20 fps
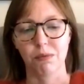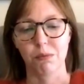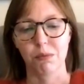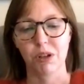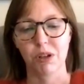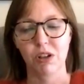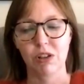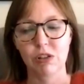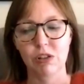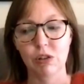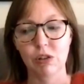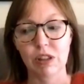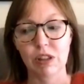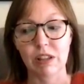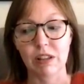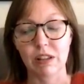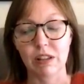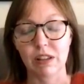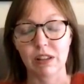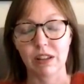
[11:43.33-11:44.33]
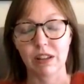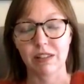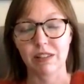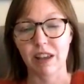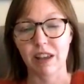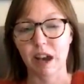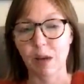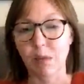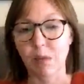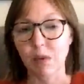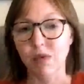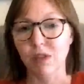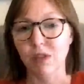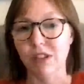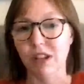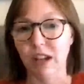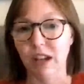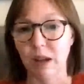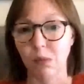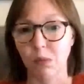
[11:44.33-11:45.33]
But also the SAB over
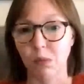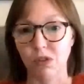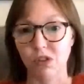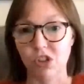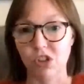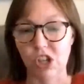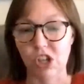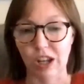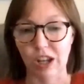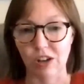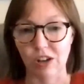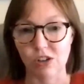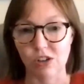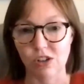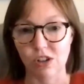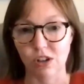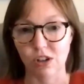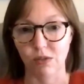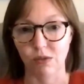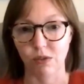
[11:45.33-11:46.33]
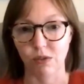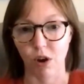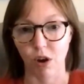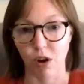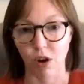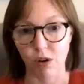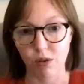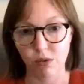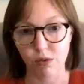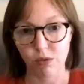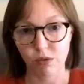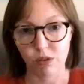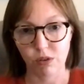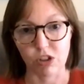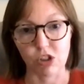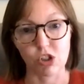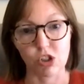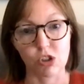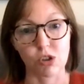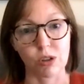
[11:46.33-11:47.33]
time will change and evolve.
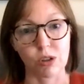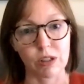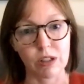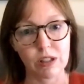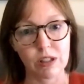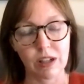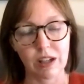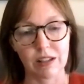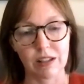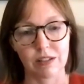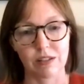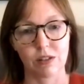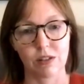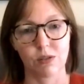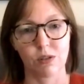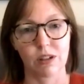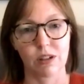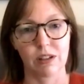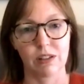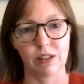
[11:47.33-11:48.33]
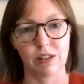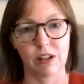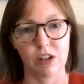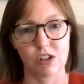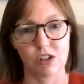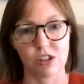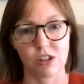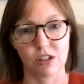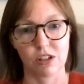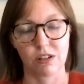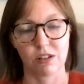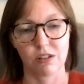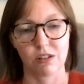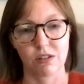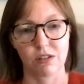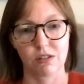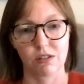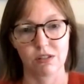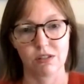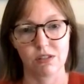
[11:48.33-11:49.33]
It should, as the organization
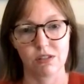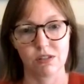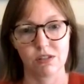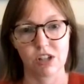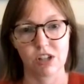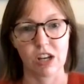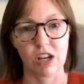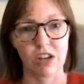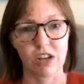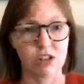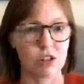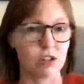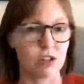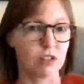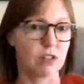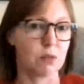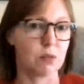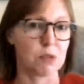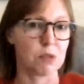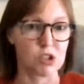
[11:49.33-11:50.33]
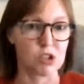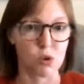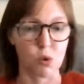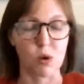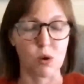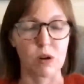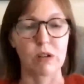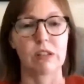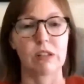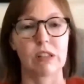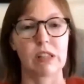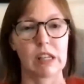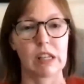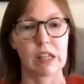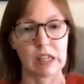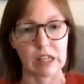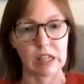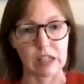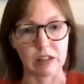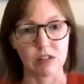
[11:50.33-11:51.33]
changes and matures and the
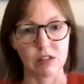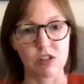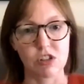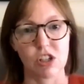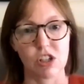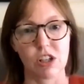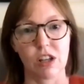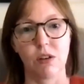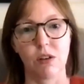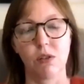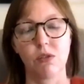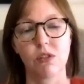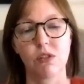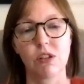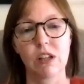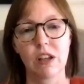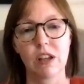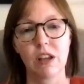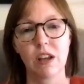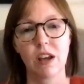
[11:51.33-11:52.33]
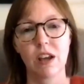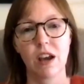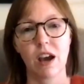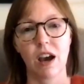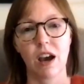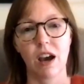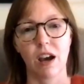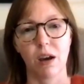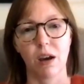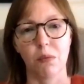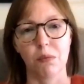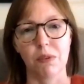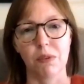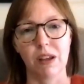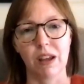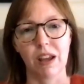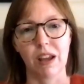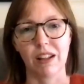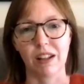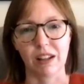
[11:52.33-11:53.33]
needs shift. And
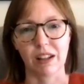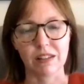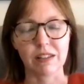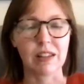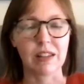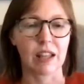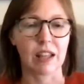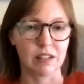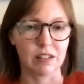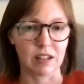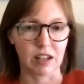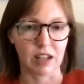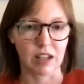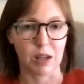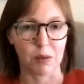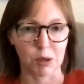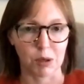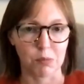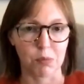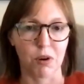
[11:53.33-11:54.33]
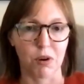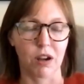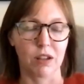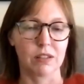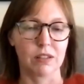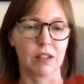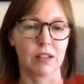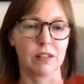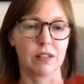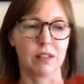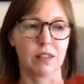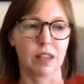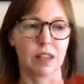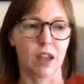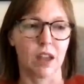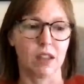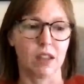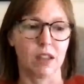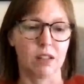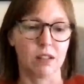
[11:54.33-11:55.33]
that's a dynamic process
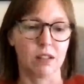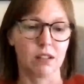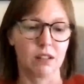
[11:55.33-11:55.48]
that